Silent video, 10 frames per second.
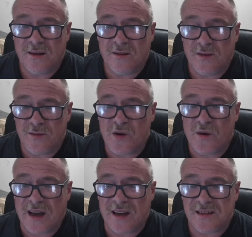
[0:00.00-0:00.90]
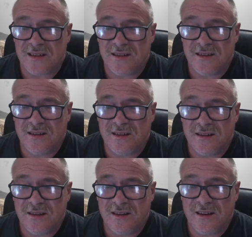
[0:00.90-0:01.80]
from your house
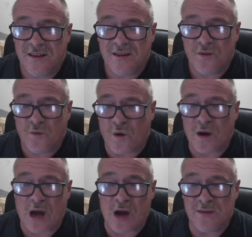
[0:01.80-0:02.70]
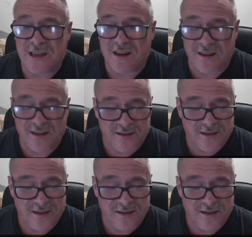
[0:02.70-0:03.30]
while COVID's going on.